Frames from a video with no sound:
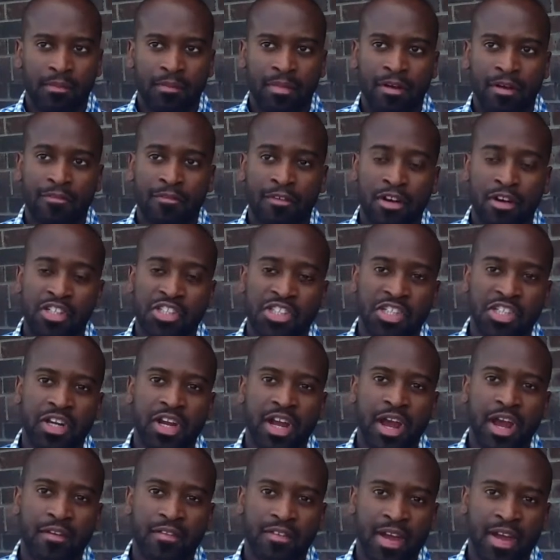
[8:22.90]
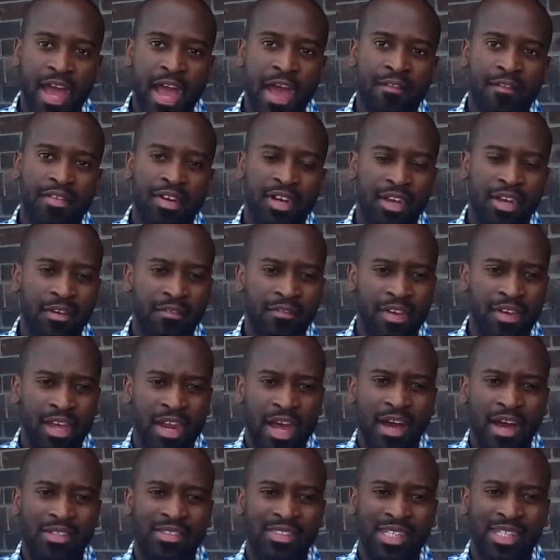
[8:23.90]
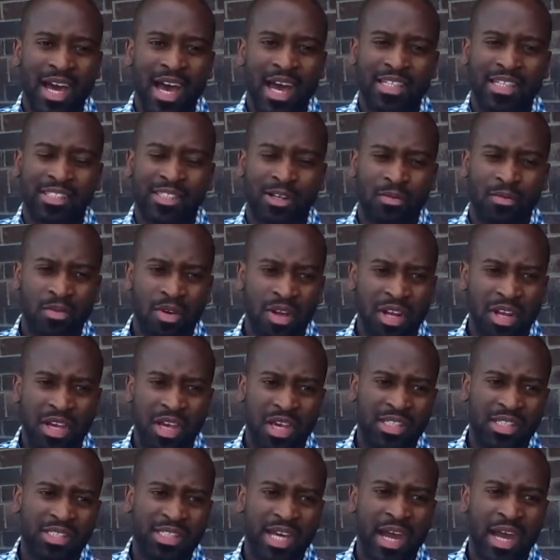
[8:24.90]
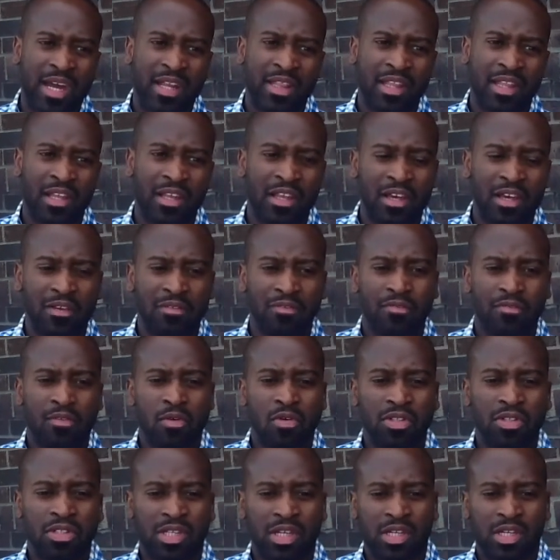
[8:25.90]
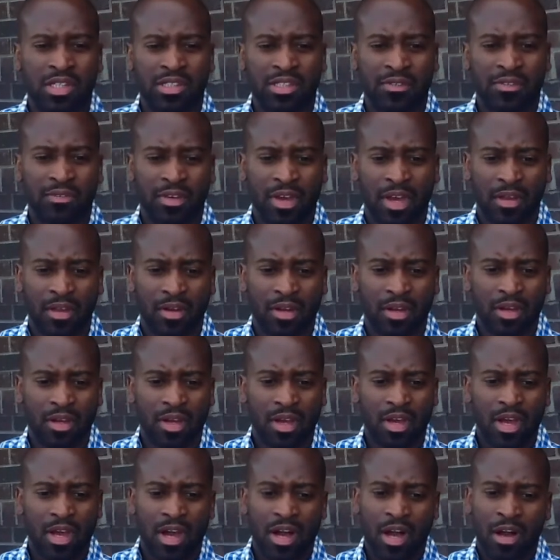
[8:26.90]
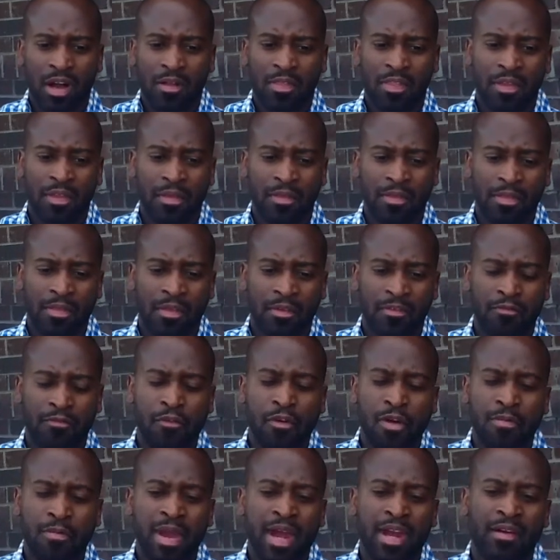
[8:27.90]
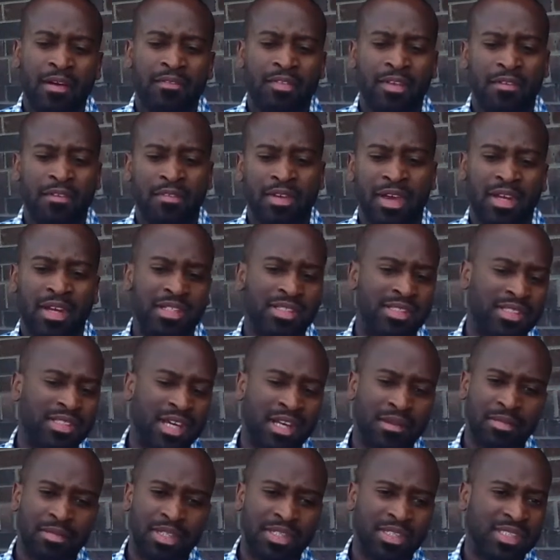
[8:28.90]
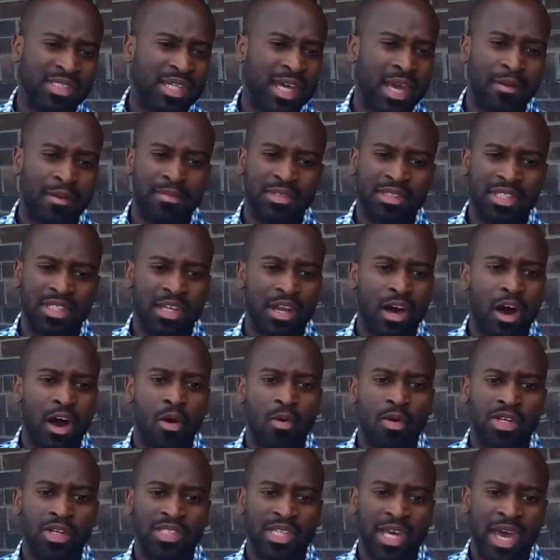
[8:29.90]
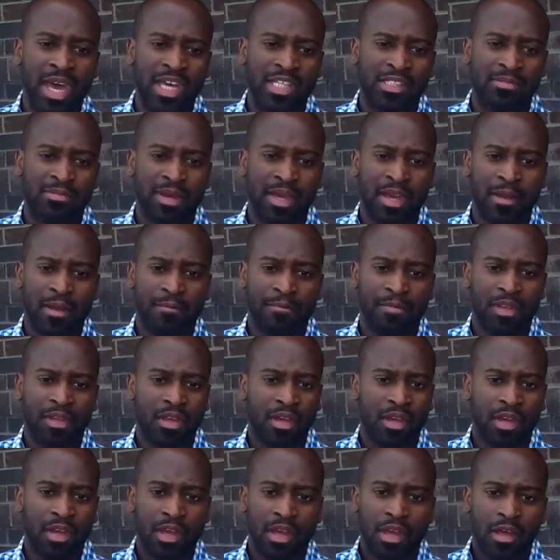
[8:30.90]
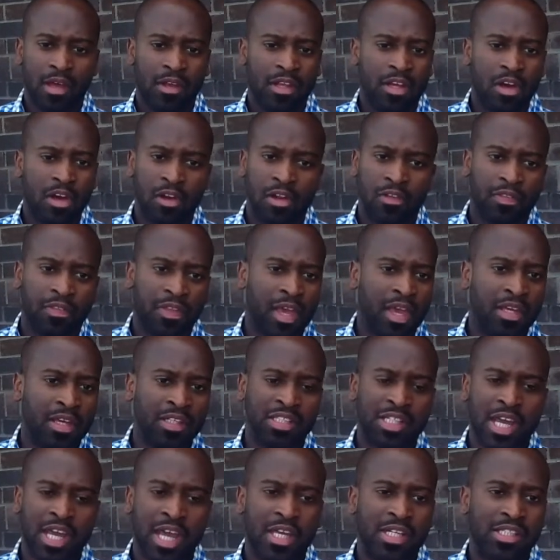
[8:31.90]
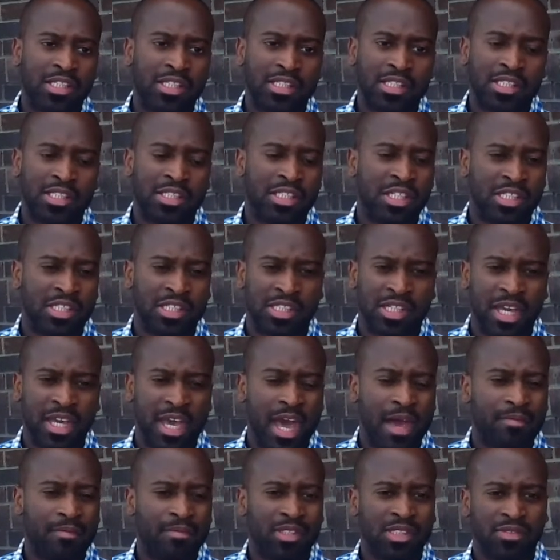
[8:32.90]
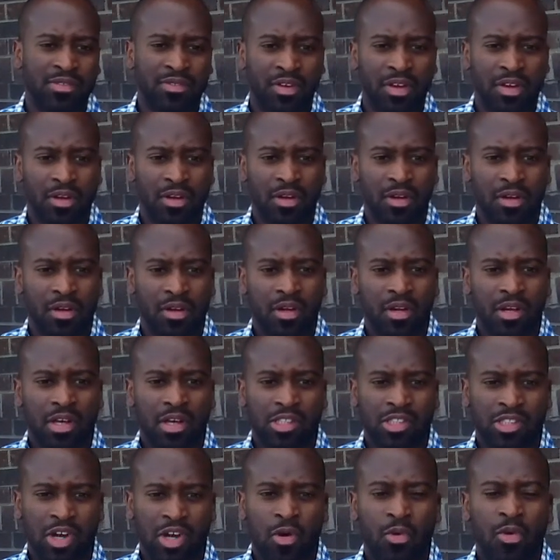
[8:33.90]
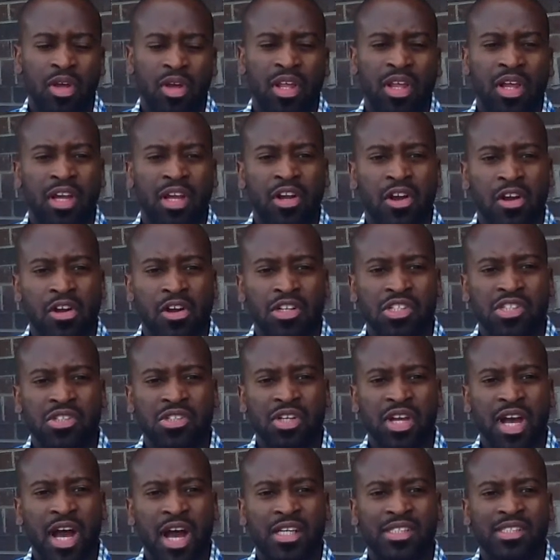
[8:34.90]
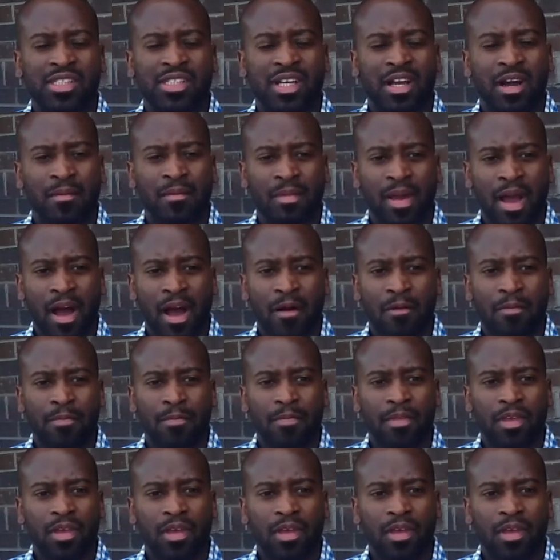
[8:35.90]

My first year ever having the event outside, so I'm really excited and looking forward to this event. The format of the event is going to be the same as it always has been. The only thing changes is just the atmosphere. So I really encourage you guys to come out.